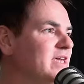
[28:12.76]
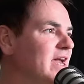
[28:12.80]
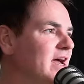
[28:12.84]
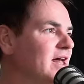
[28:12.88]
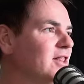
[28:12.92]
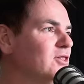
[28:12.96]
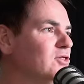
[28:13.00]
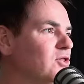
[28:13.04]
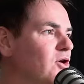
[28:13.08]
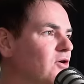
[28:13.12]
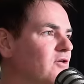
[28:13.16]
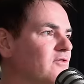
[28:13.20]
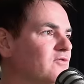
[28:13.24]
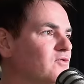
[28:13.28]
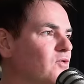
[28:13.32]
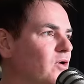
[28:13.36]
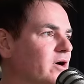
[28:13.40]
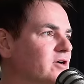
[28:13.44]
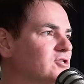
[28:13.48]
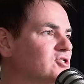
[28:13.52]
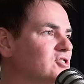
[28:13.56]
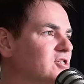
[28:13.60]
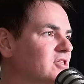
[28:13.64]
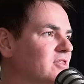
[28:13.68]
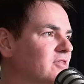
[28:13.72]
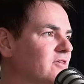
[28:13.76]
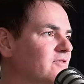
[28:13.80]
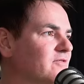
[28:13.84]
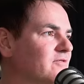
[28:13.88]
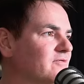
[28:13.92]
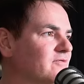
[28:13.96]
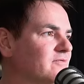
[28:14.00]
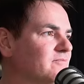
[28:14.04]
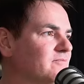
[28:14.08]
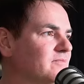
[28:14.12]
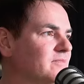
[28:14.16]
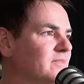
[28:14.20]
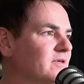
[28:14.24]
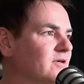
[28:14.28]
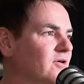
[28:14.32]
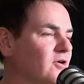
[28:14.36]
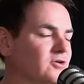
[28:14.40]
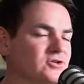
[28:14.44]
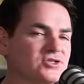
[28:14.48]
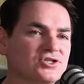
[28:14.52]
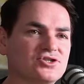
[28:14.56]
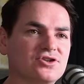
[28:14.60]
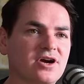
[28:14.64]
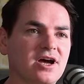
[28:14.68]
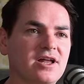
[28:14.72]
get a lot of questions from
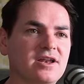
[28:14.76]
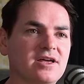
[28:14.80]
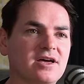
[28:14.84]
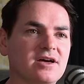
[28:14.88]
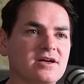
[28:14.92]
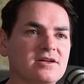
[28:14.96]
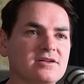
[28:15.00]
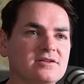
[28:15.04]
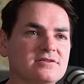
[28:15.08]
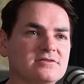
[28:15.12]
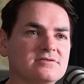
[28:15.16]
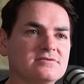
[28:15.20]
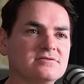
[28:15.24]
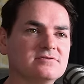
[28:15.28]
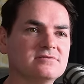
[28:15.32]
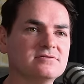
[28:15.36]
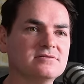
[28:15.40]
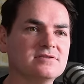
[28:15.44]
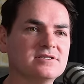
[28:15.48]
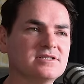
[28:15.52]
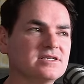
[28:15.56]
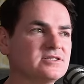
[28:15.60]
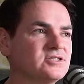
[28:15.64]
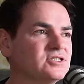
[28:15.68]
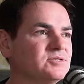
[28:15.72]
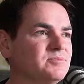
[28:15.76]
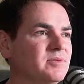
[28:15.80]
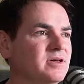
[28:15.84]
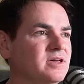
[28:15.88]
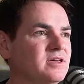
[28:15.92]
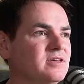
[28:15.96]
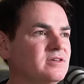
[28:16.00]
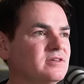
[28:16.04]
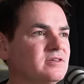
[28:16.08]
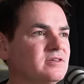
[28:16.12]
Australia. Is that just me?